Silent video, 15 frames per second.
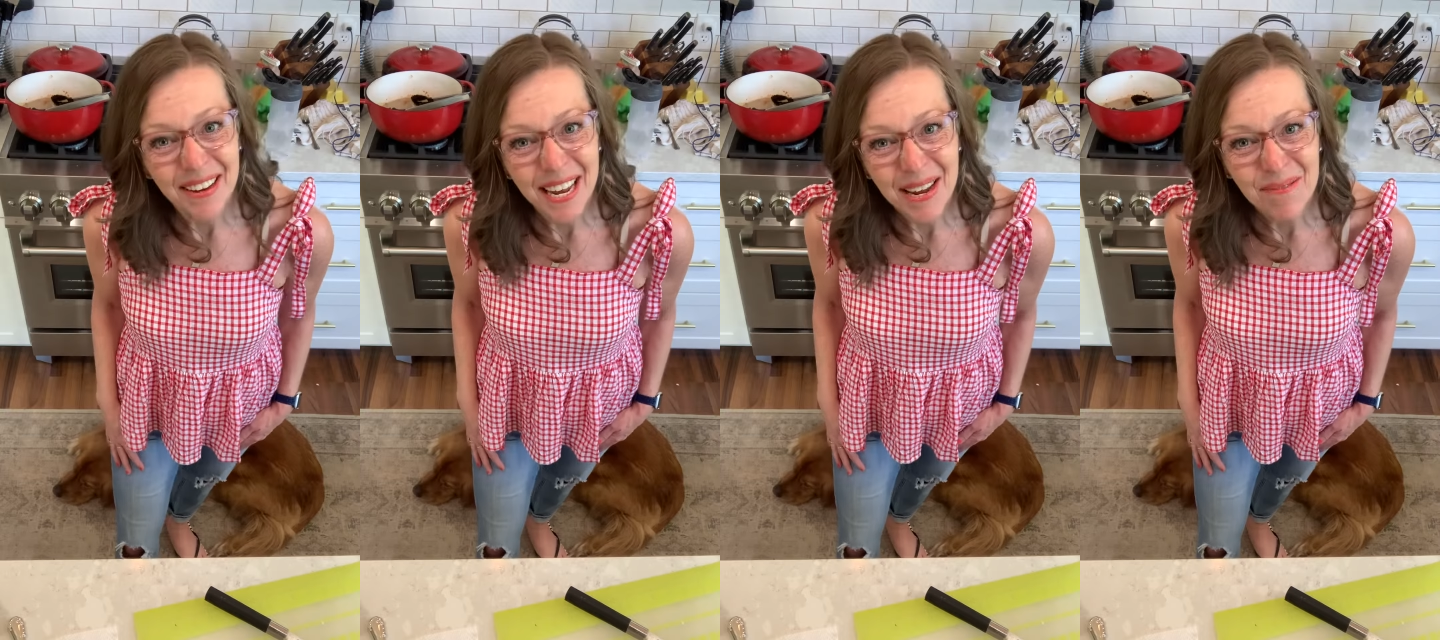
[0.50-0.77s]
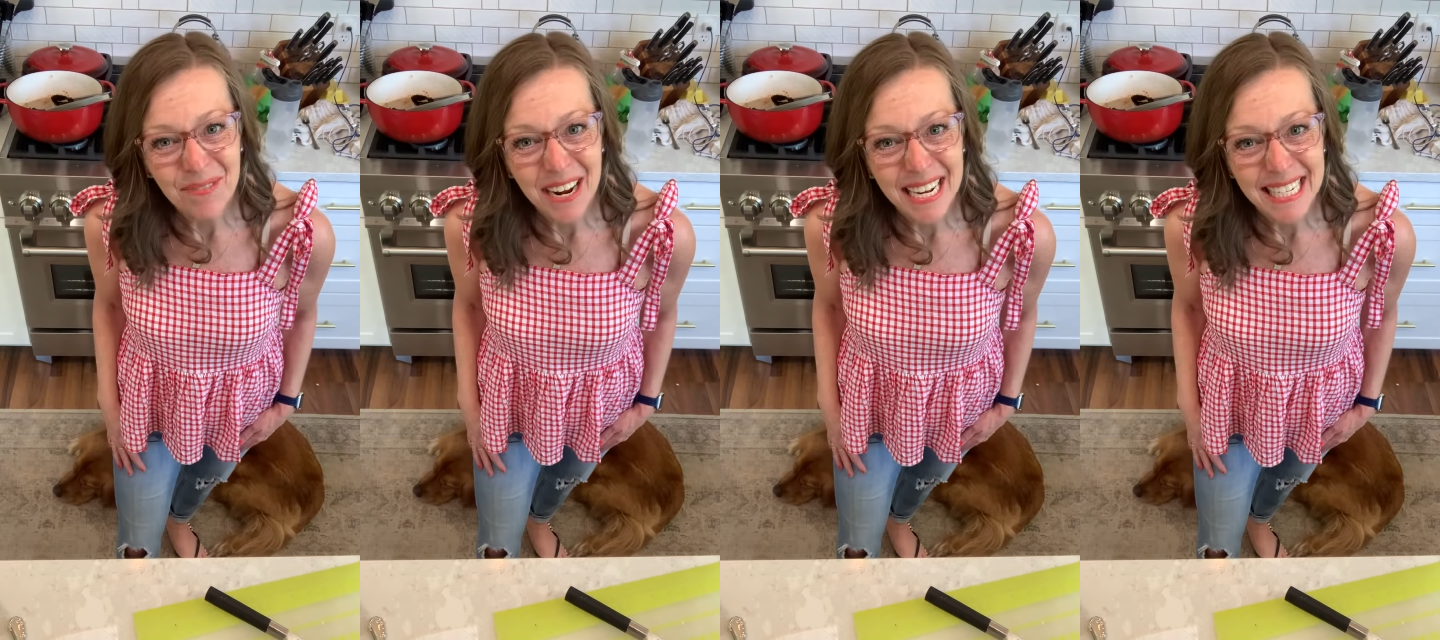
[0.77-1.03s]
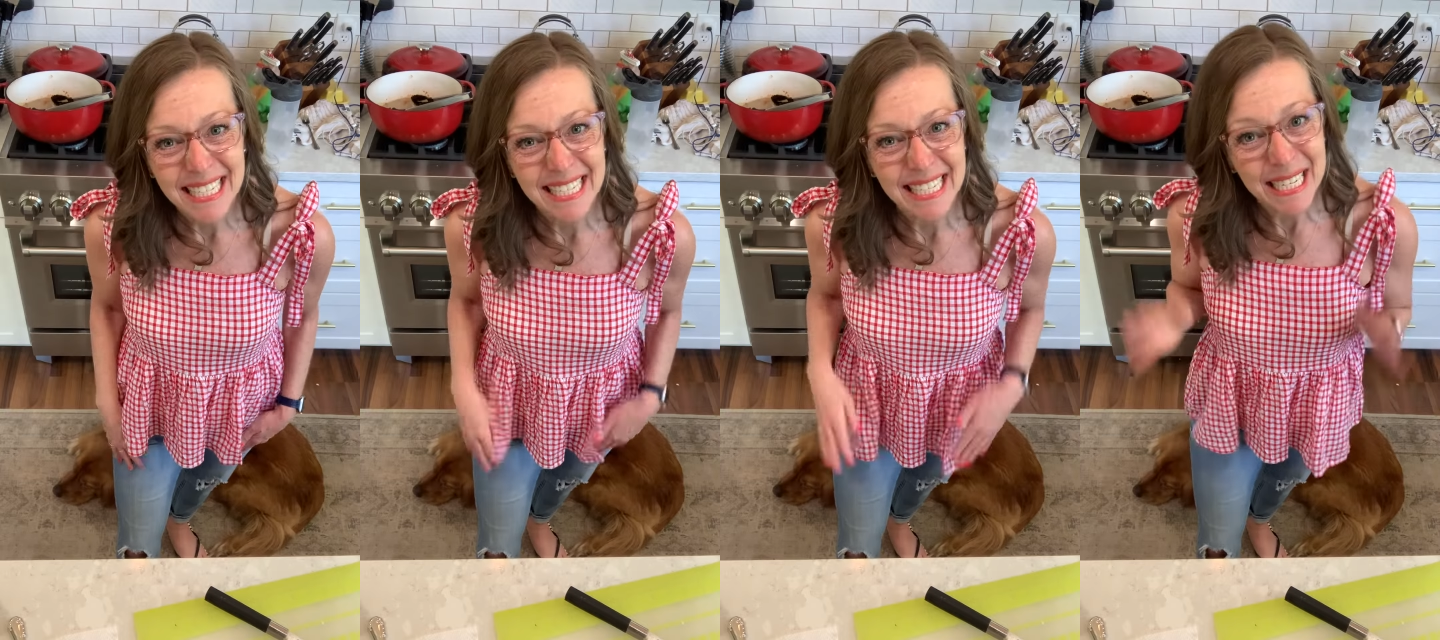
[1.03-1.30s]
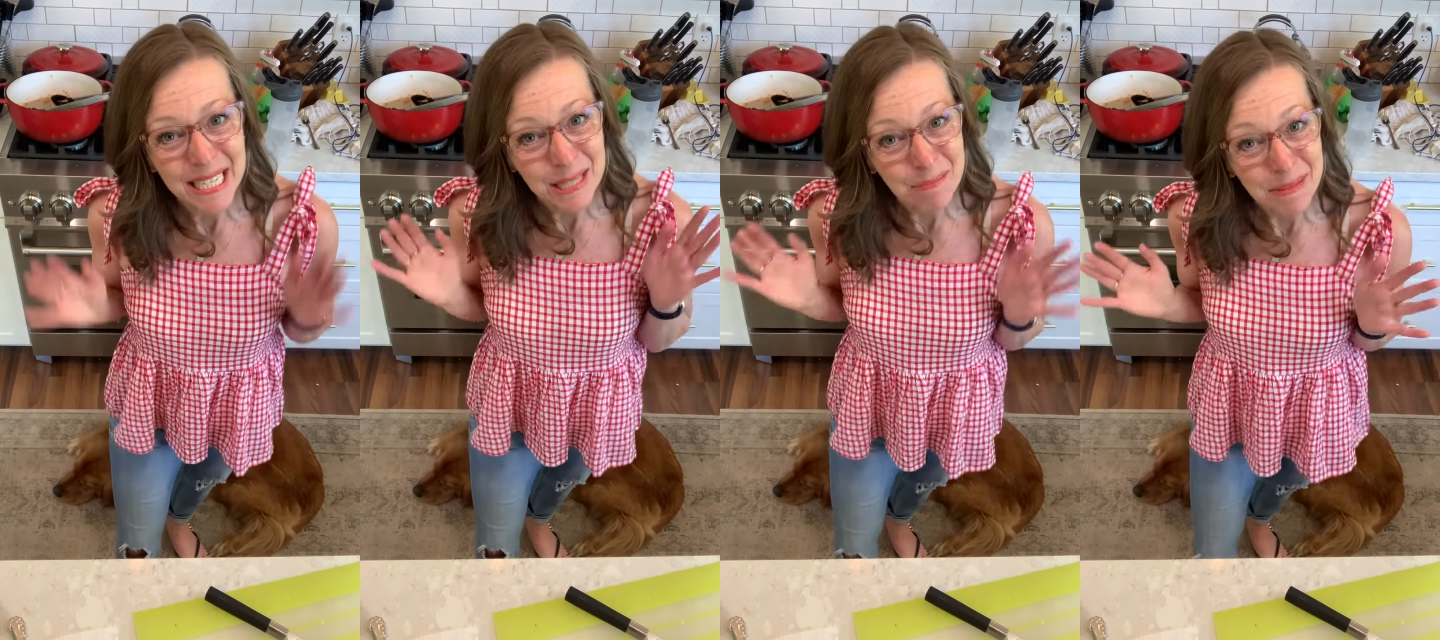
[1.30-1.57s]
cooking friends,
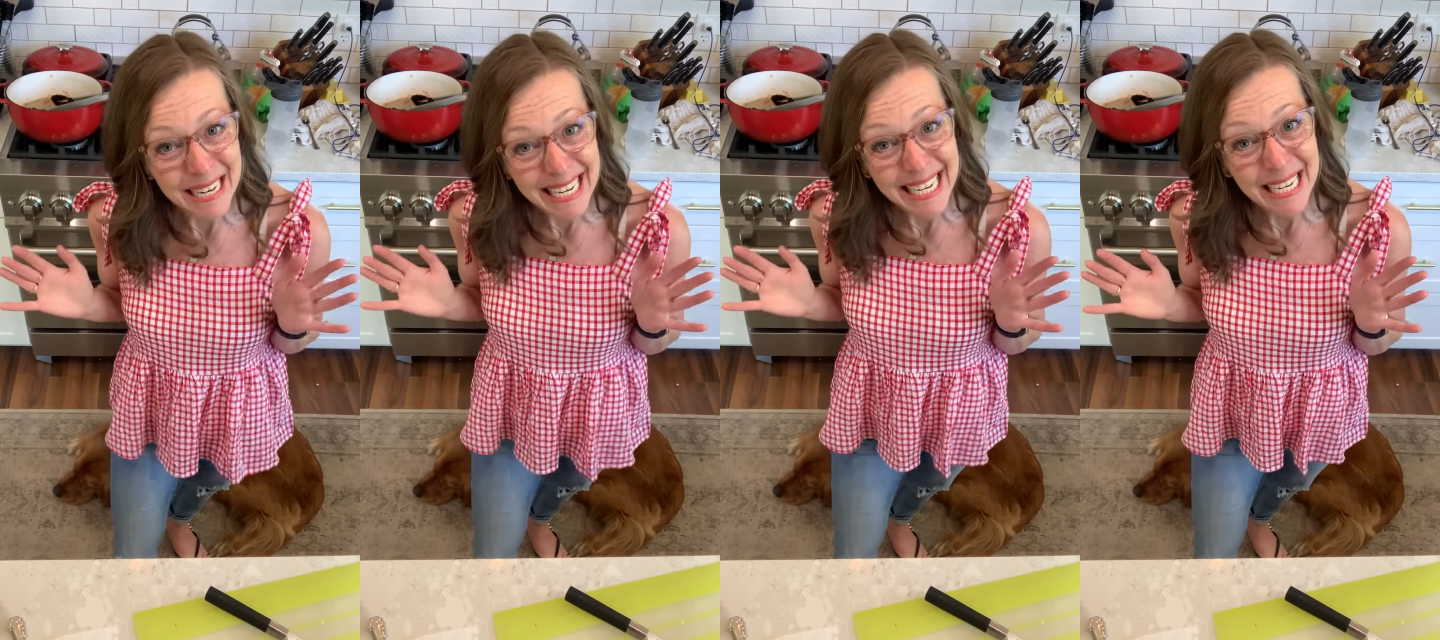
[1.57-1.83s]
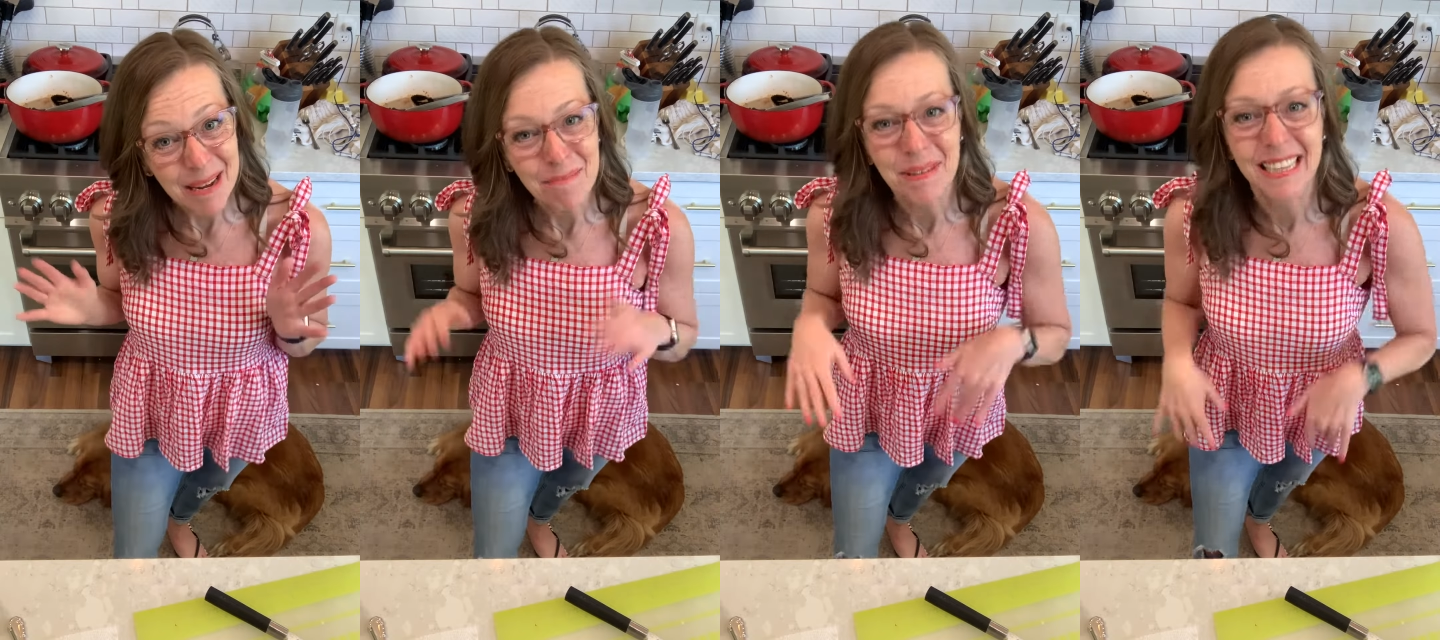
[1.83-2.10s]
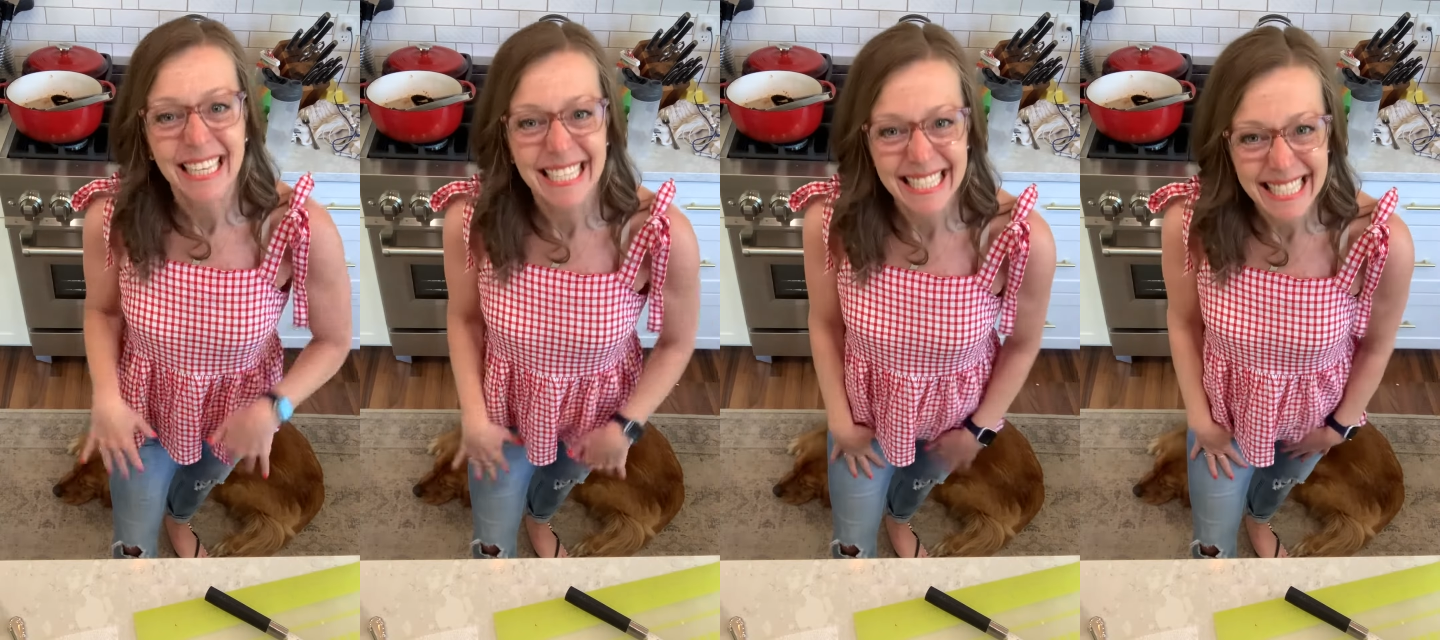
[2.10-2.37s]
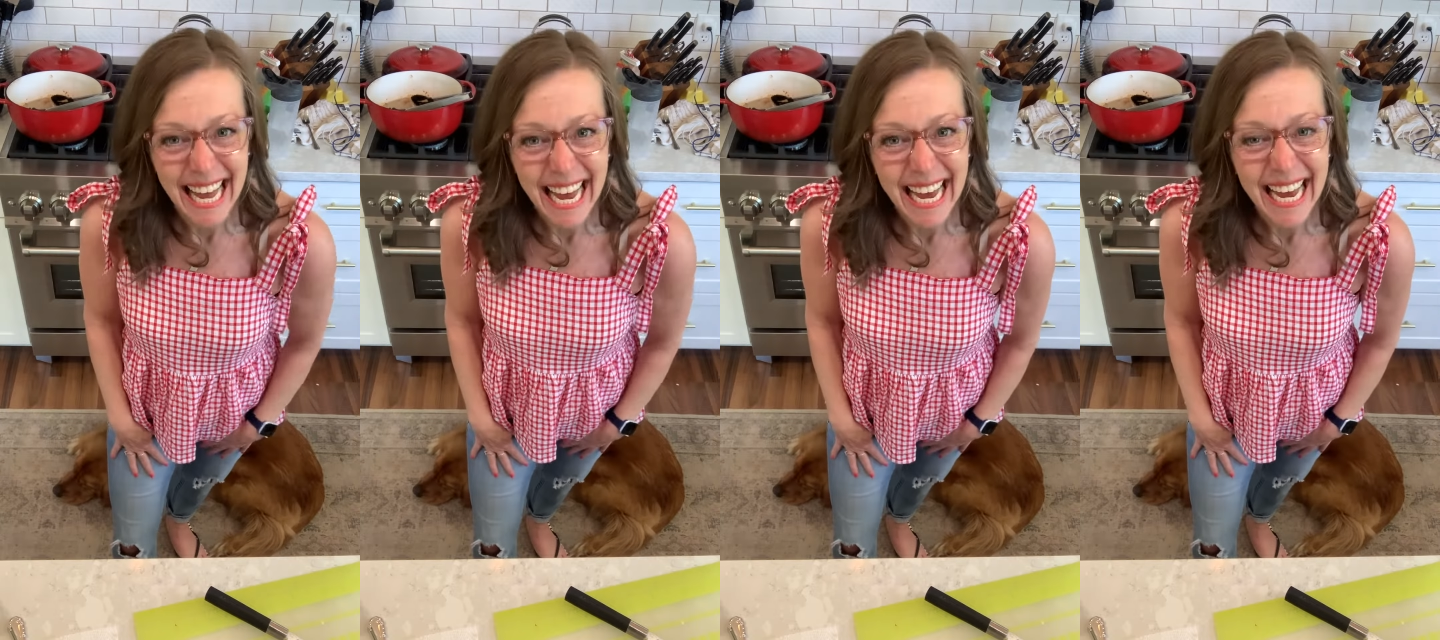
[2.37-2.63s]
it's me,
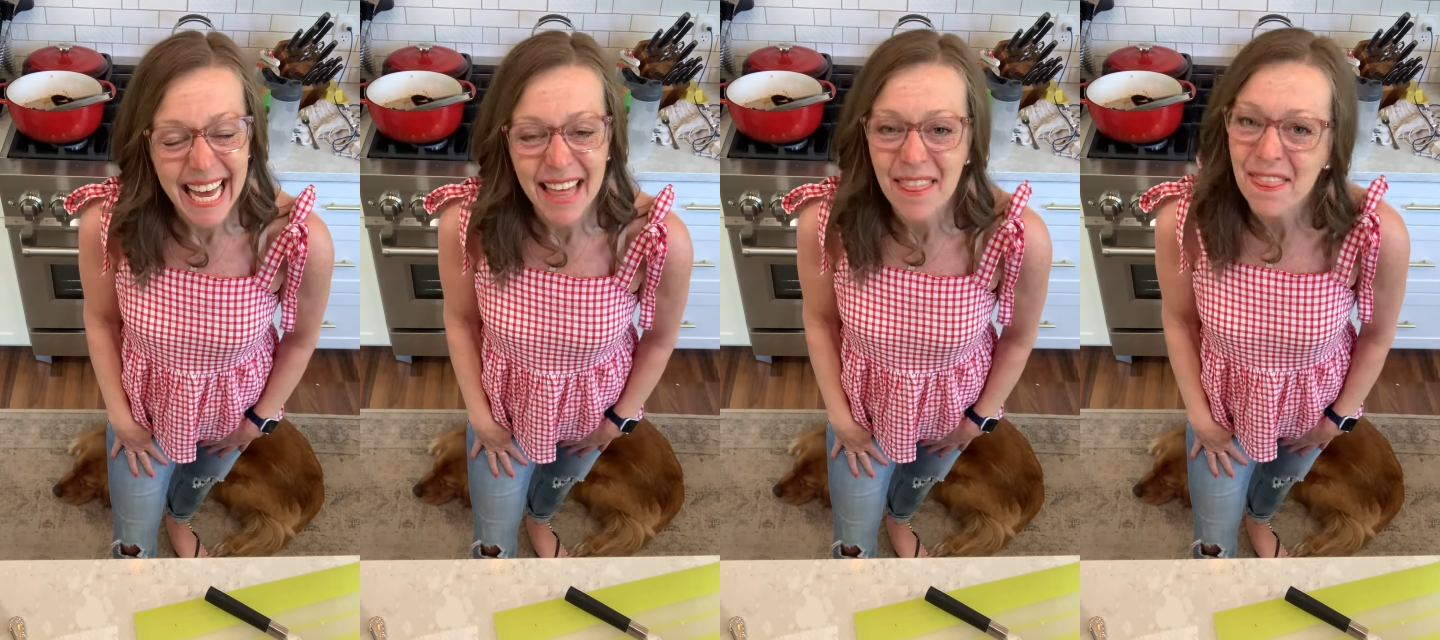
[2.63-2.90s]
Melissa.